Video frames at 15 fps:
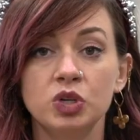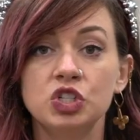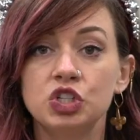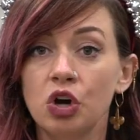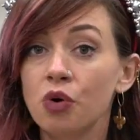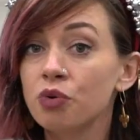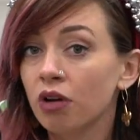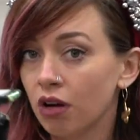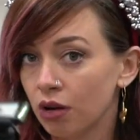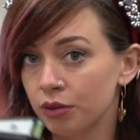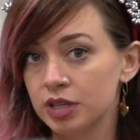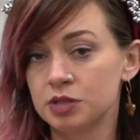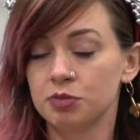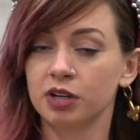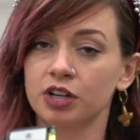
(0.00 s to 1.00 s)
We don't
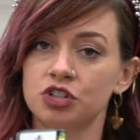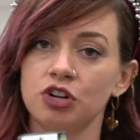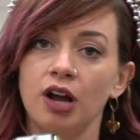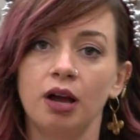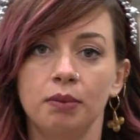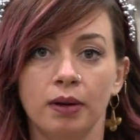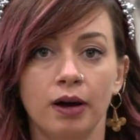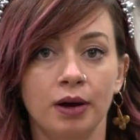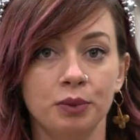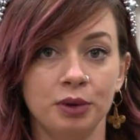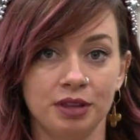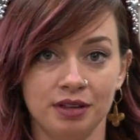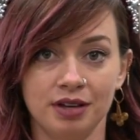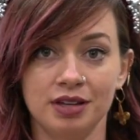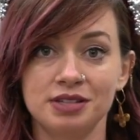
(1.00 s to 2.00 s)
always bring a tripod
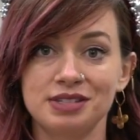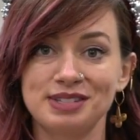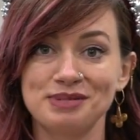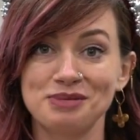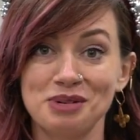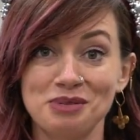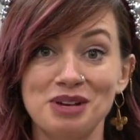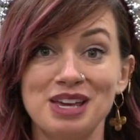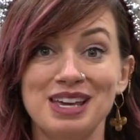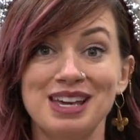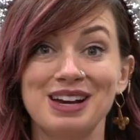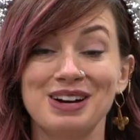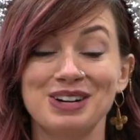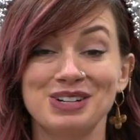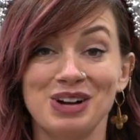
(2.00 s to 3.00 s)
with us when
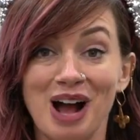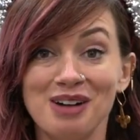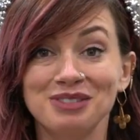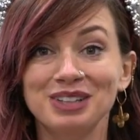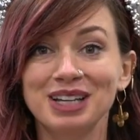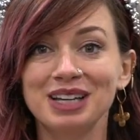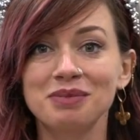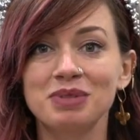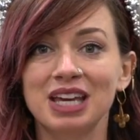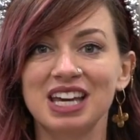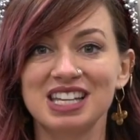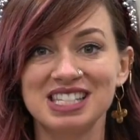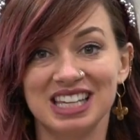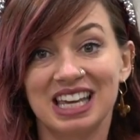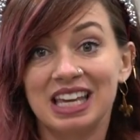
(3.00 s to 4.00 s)
we are traveling
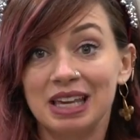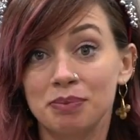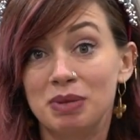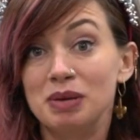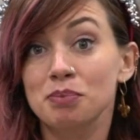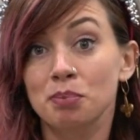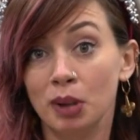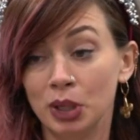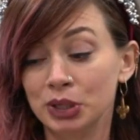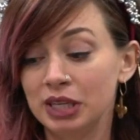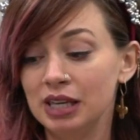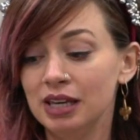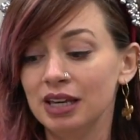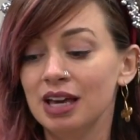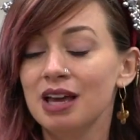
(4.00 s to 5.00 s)
because it can be
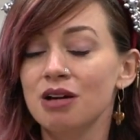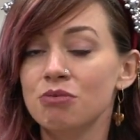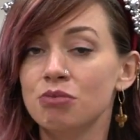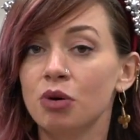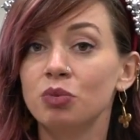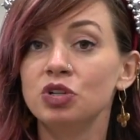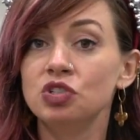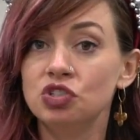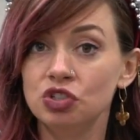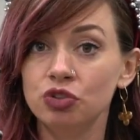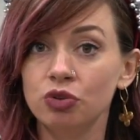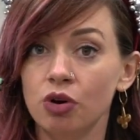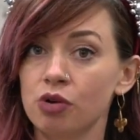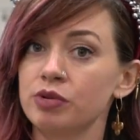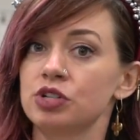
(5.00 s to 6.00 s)
bulky, but we
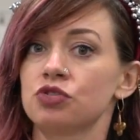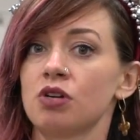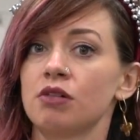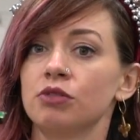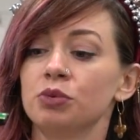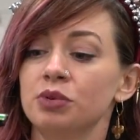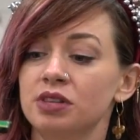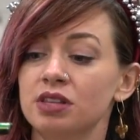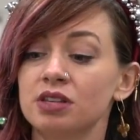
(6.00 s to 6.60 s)
do always travel with